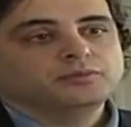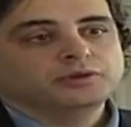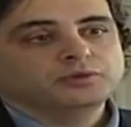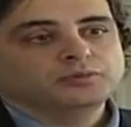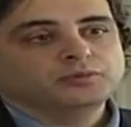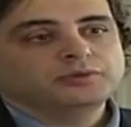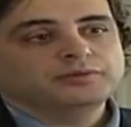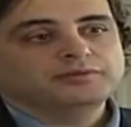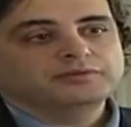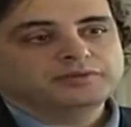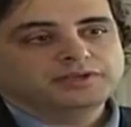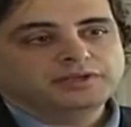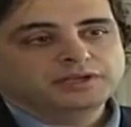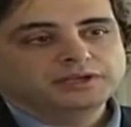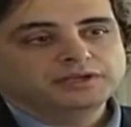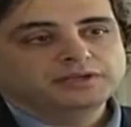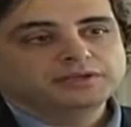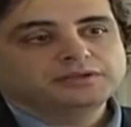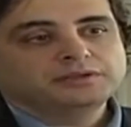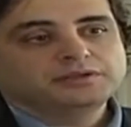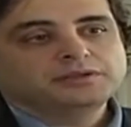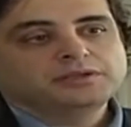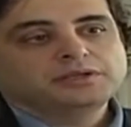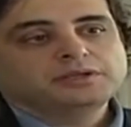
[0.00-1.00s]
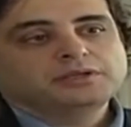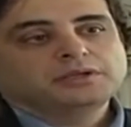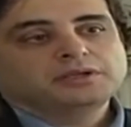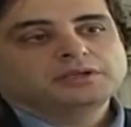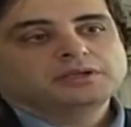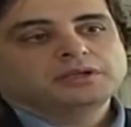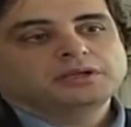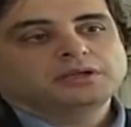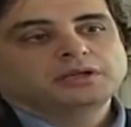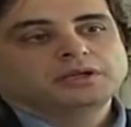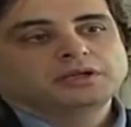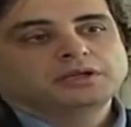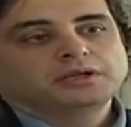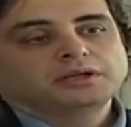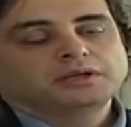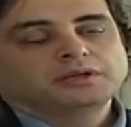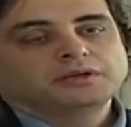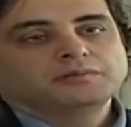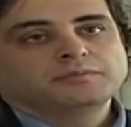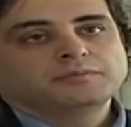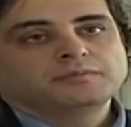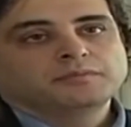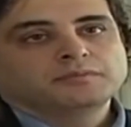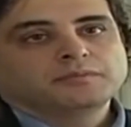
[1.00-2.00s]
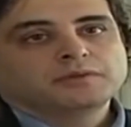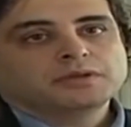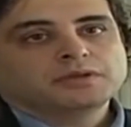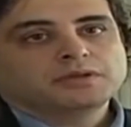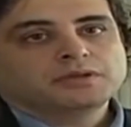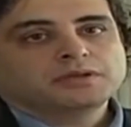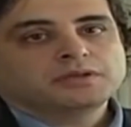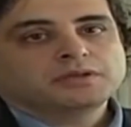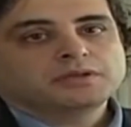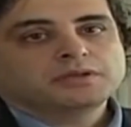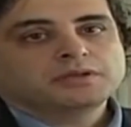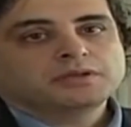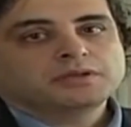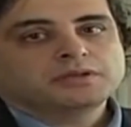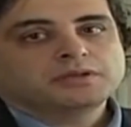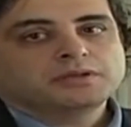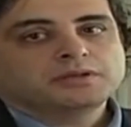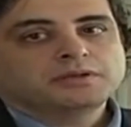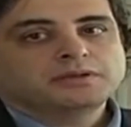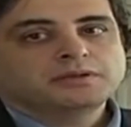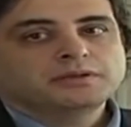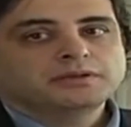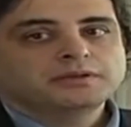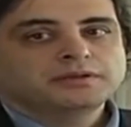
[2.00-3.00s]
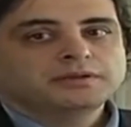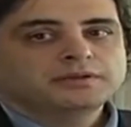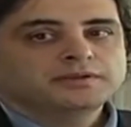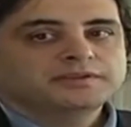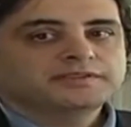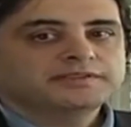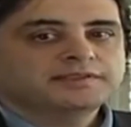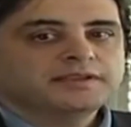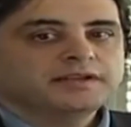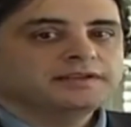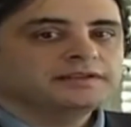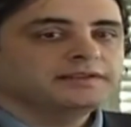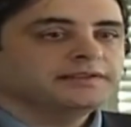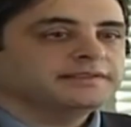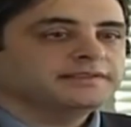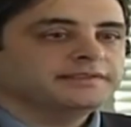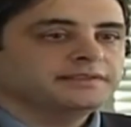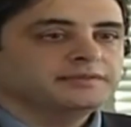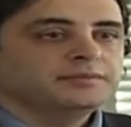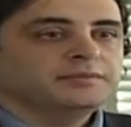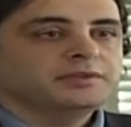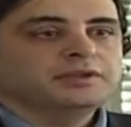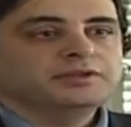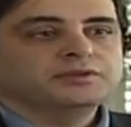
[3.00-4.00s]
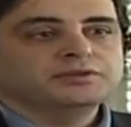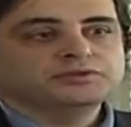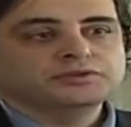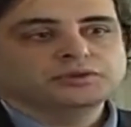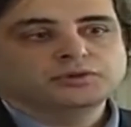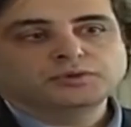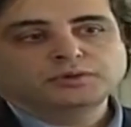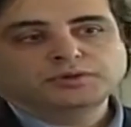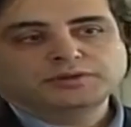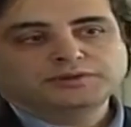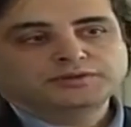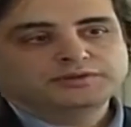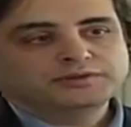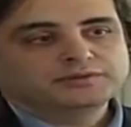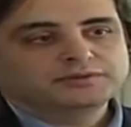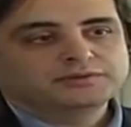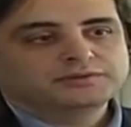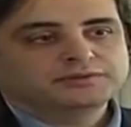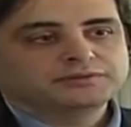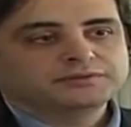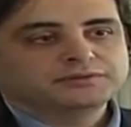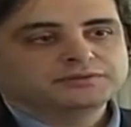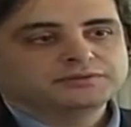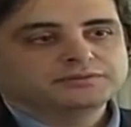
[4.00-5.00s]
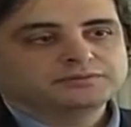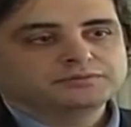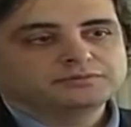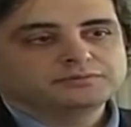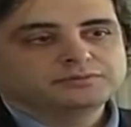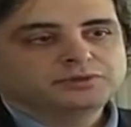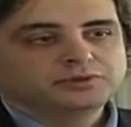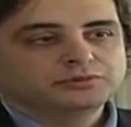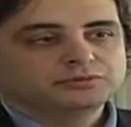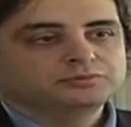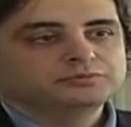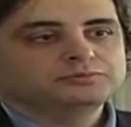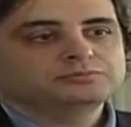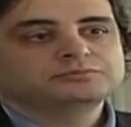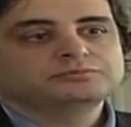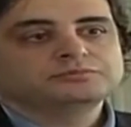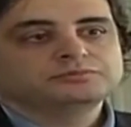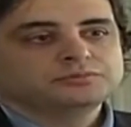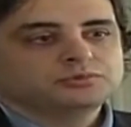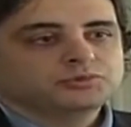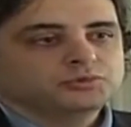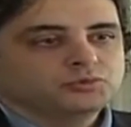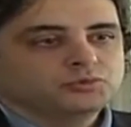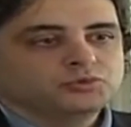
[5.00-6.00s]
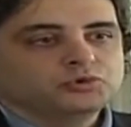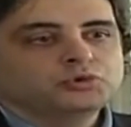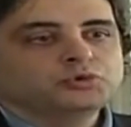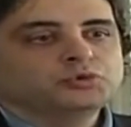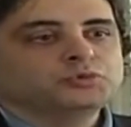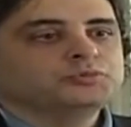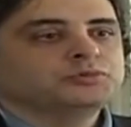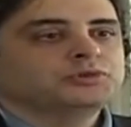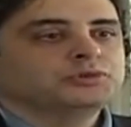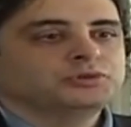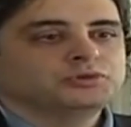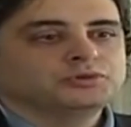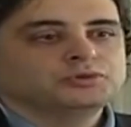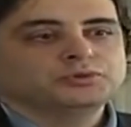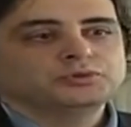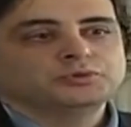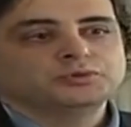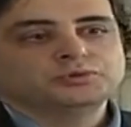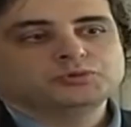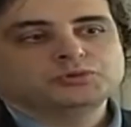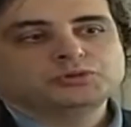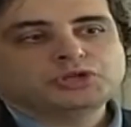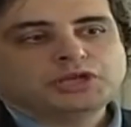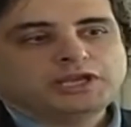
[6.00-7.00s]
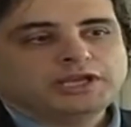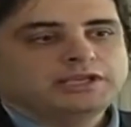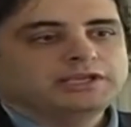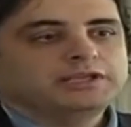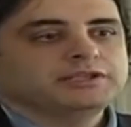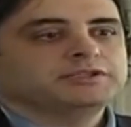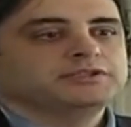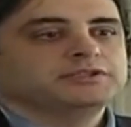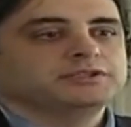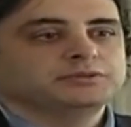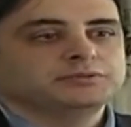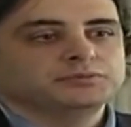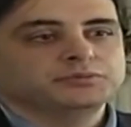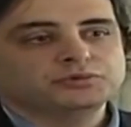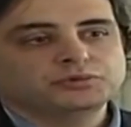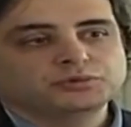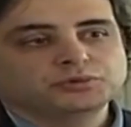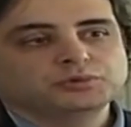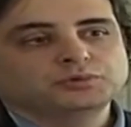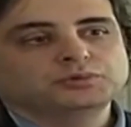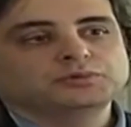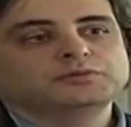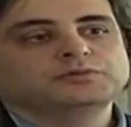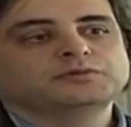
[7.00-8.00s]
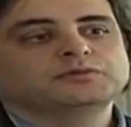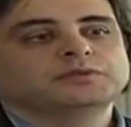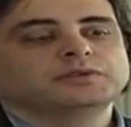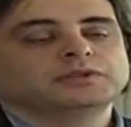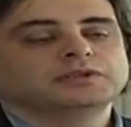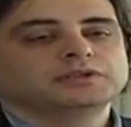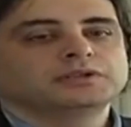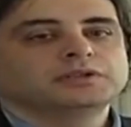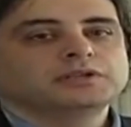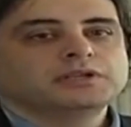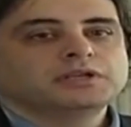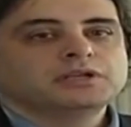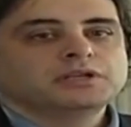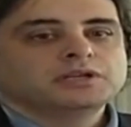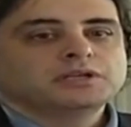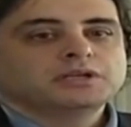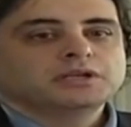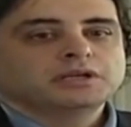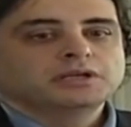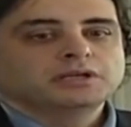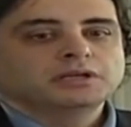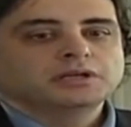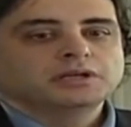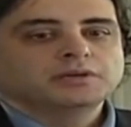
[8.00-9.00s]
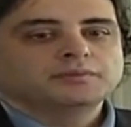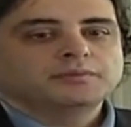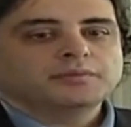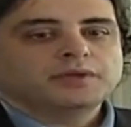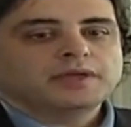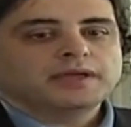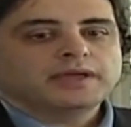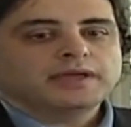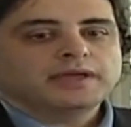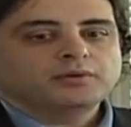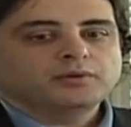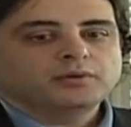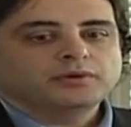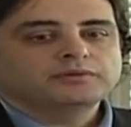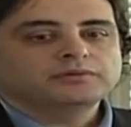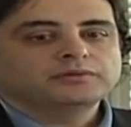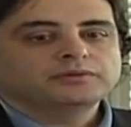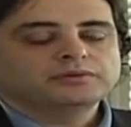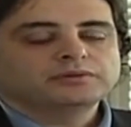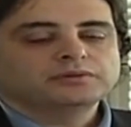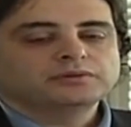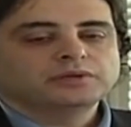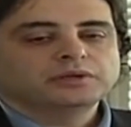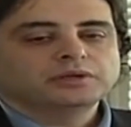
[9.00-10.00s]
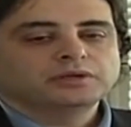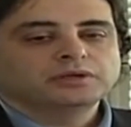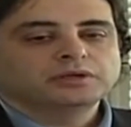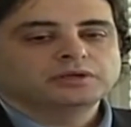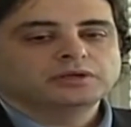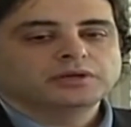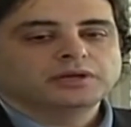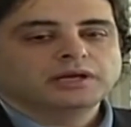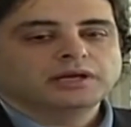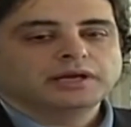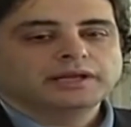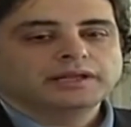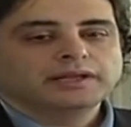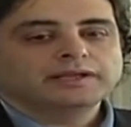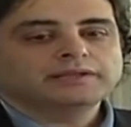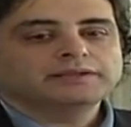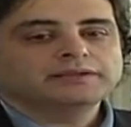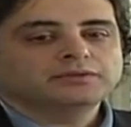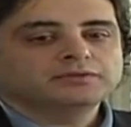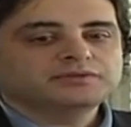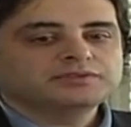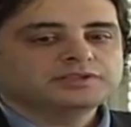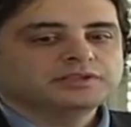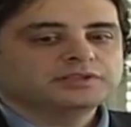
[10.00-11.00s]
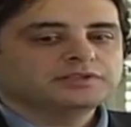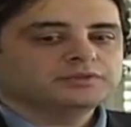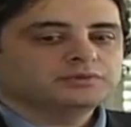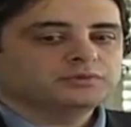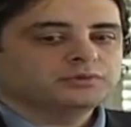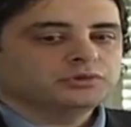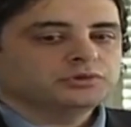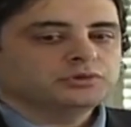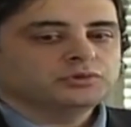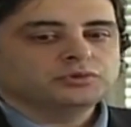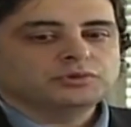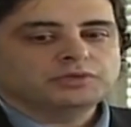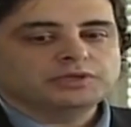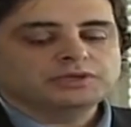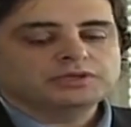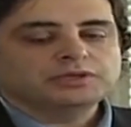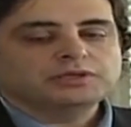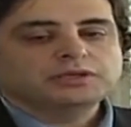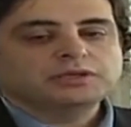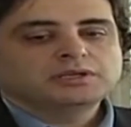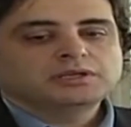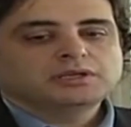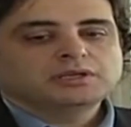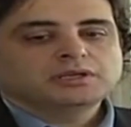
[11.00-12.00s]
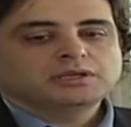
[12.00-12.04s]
what we've done. The scientist in me, there's always, you know, room to change and improve. However, I like the results we're doing.